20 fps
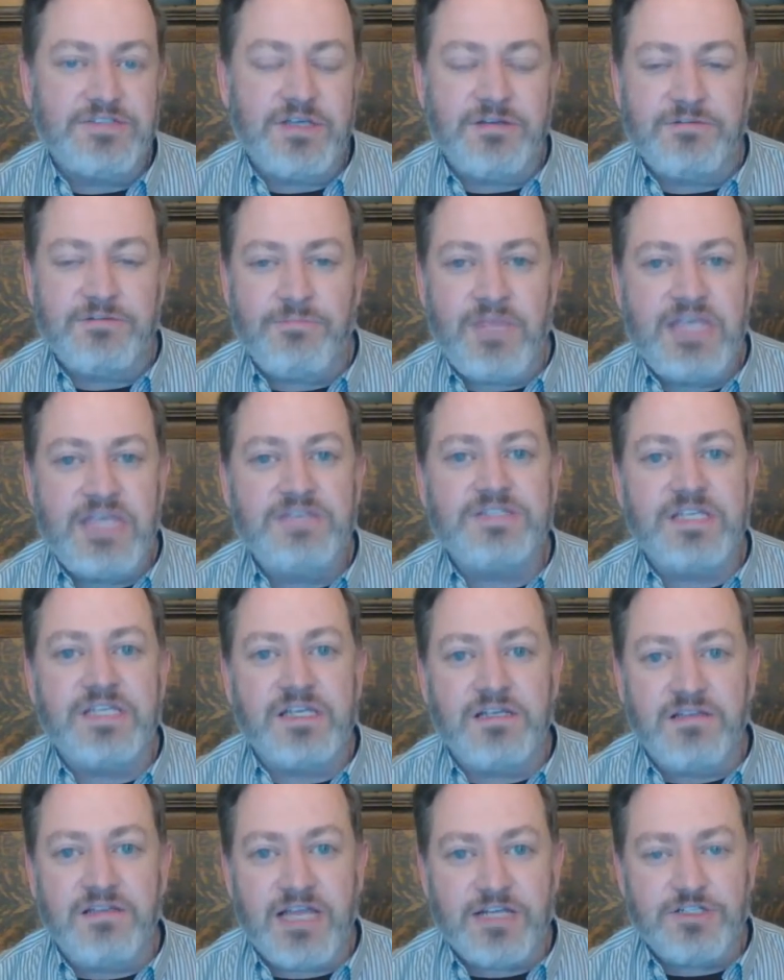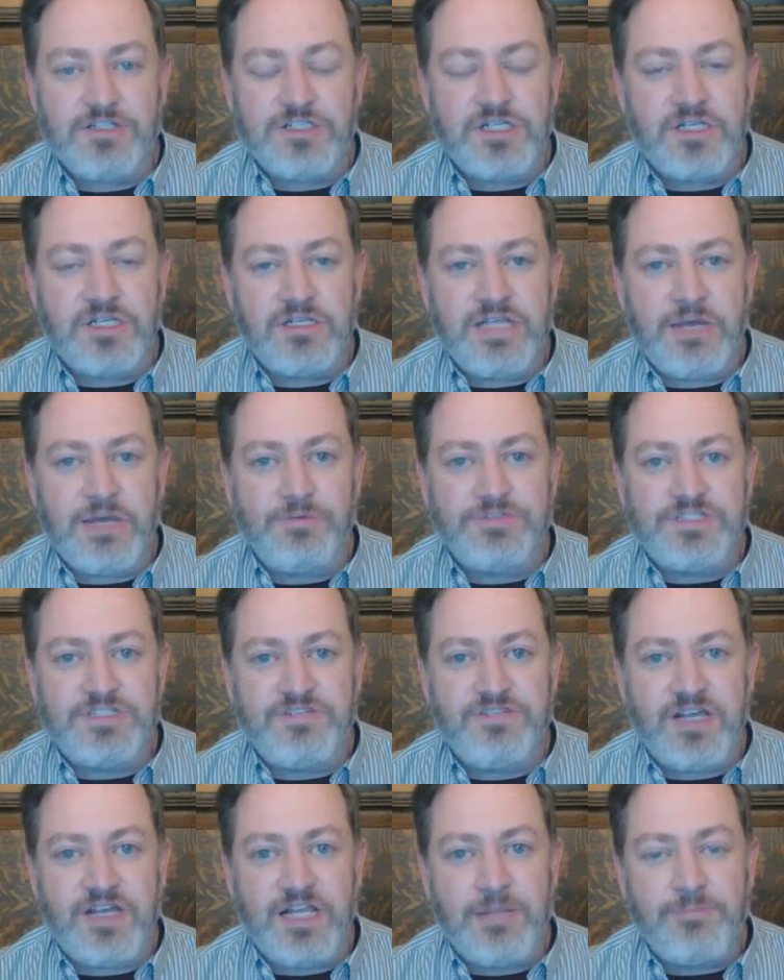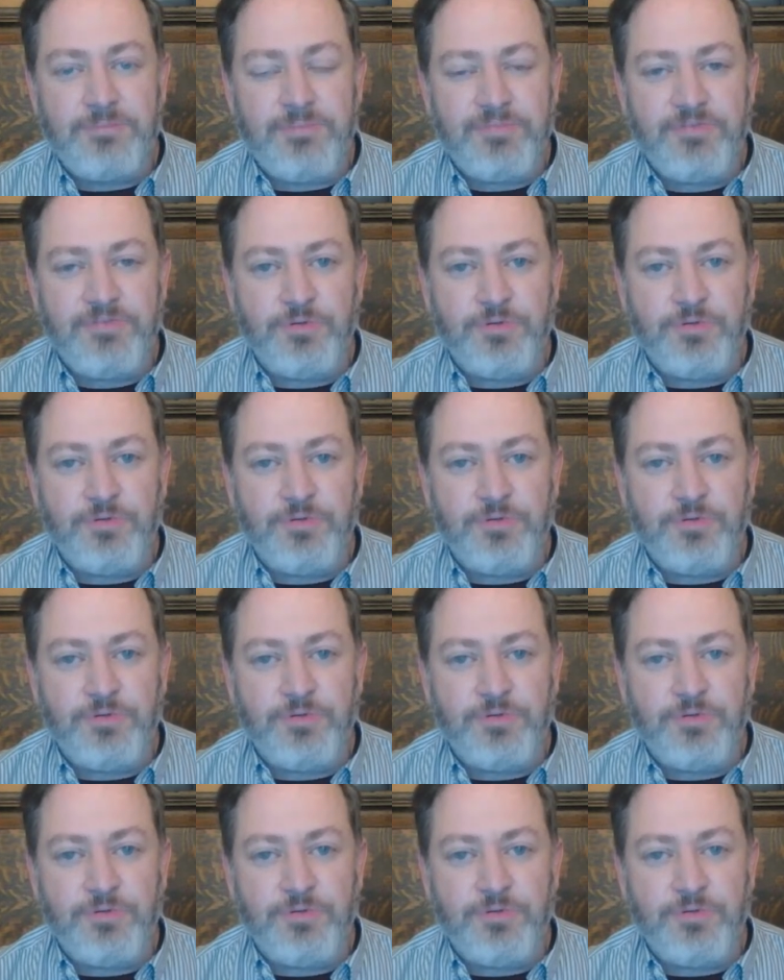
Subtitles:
an amazing collection that was developed